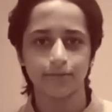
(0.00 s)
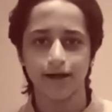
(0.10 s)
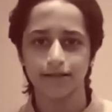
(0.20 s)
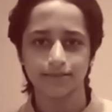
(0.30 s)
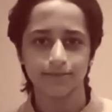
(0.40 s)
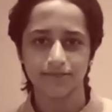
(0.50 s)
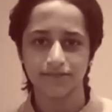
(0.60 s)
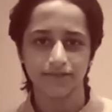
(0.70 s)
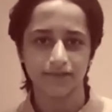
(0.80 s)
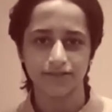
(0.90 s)
has
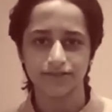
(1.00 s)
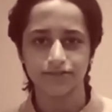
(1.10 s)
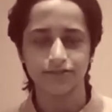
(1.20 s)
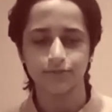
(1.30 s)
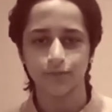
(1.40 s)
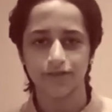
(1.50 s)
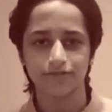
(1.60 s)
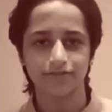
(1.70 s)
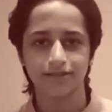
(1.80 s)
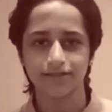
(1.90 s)
specific issues,
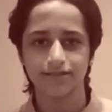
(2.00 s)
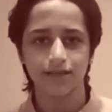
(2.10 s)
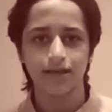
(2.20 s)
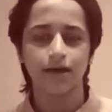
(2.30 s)
whether it's